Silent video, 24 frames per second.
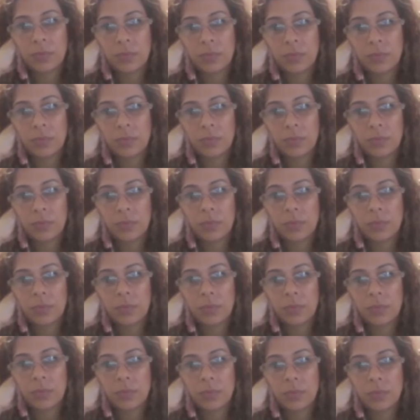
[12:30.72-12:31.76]

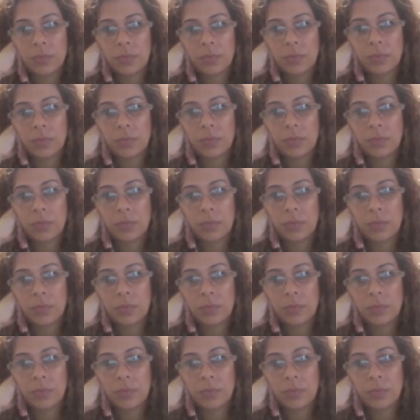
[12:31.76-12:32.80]

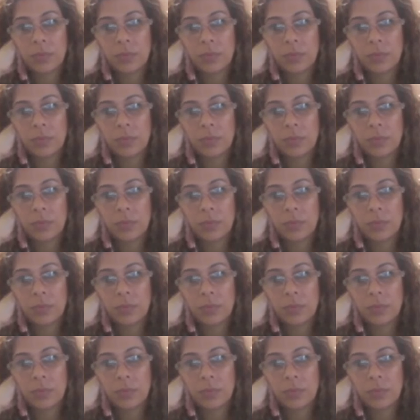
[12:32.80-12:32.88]
This person isn't speaking.